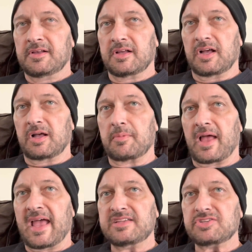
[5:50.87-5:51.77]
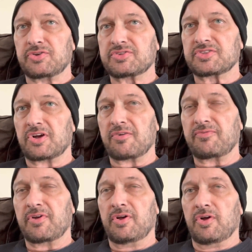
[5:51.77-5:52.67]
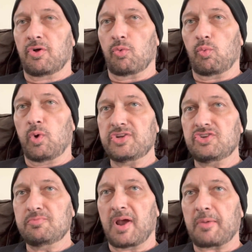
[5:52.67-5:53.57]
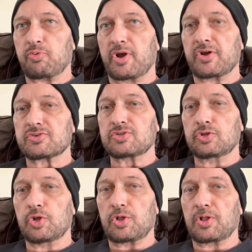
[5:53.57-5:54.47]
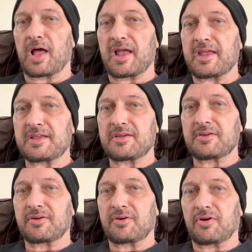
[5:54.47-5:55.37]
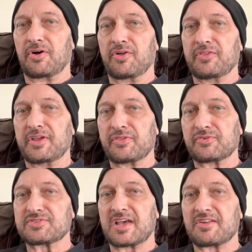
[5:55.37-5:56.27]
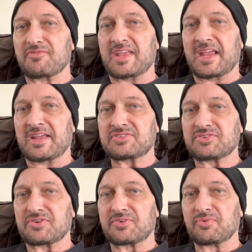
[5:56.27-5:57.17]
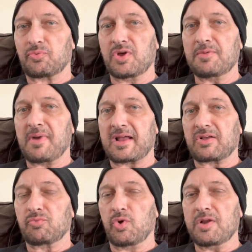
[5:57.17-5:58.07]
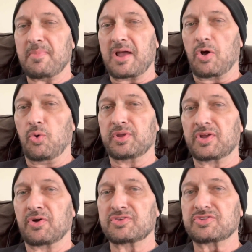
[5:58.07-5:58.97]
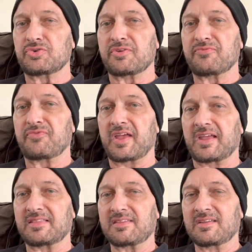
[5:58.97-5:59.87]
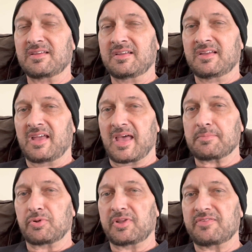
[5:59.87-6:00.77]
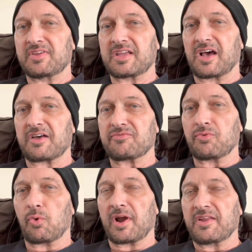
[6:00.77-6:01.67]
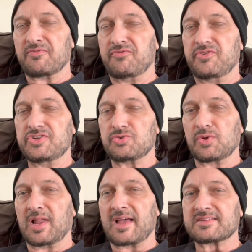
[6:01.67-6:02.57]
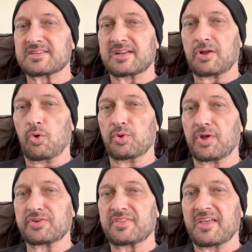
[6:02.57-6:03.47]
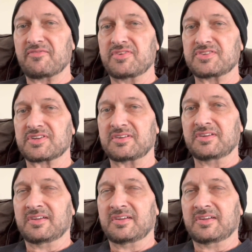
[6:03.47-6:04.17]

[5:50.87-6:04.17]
ask yourself, what do my prayers look like on the other side of the answer? What am I holding on to in faith and believing God for, and visualize it and hold on to that vision?